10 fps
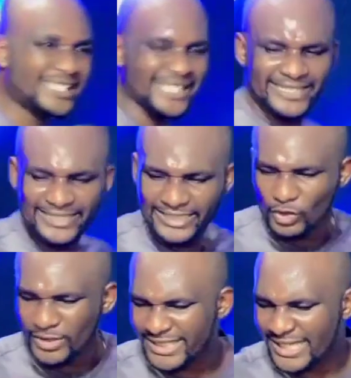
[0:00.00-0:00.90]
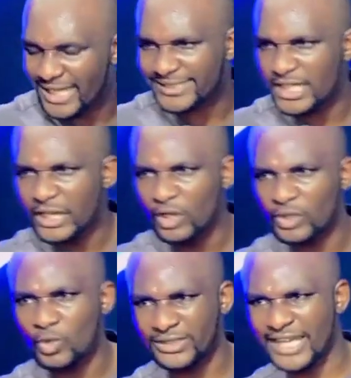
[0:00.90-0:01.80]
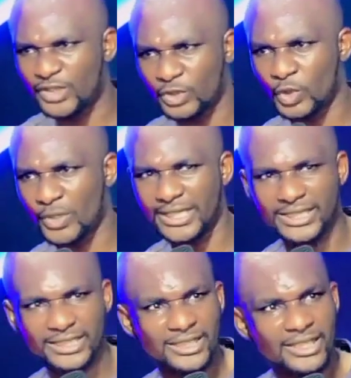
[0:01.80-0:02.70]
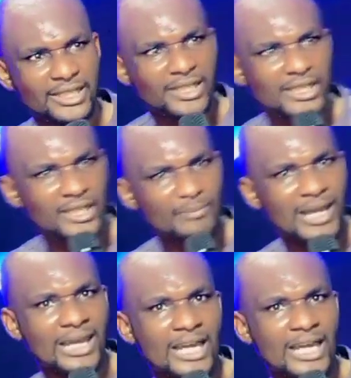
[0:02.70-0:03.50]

Is a season to sit and say, Lord, what are you doing in my